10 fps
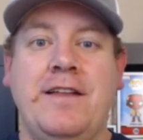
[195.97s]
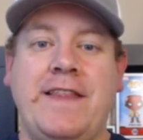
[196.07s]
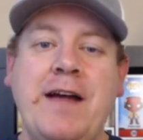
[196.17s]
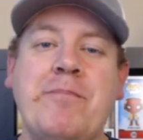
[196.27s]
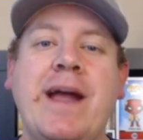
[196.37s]

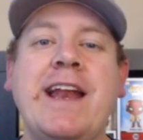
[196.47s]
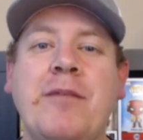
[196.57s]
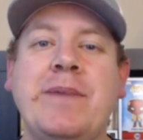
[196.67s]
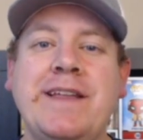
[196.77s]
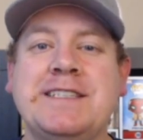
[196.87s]
that may
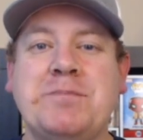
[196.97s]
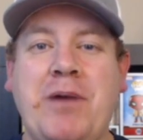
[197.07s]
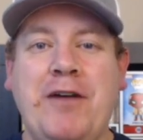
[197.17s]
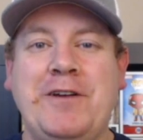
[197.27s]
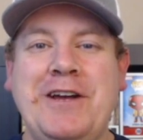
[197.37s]
not be the
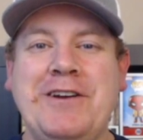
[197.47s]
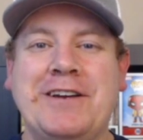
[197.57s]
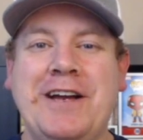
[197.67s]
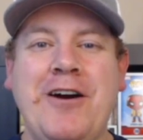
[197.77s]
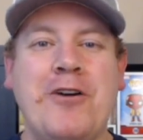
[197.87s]
spot for you to
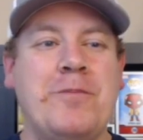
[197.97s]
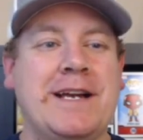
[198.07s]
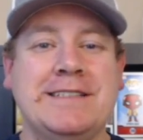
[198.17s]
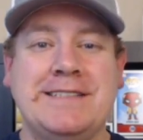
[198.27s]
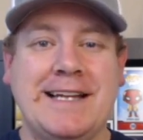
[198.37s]
go
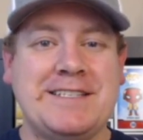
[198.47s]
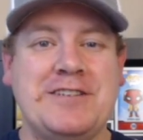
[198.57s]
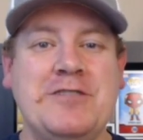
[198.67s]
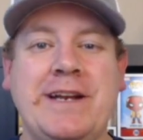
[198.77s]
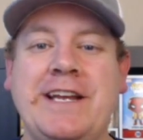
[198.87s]
because that's too many.